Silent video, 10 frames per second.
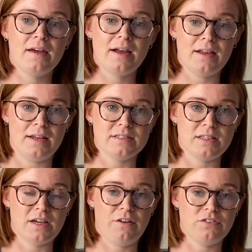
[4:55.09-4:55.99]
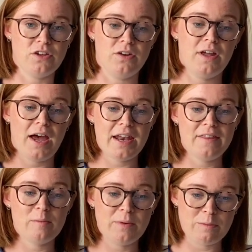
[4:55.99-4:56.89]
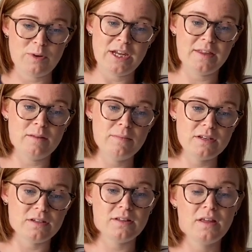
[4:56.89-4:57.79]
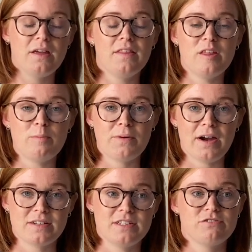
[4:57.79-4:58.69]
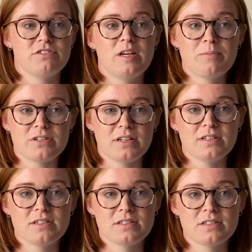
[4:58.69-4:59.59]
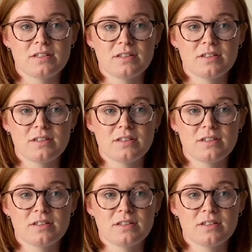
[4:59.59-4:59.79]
clinics in the afternoon. And in the big break in the middle, the practice receptionists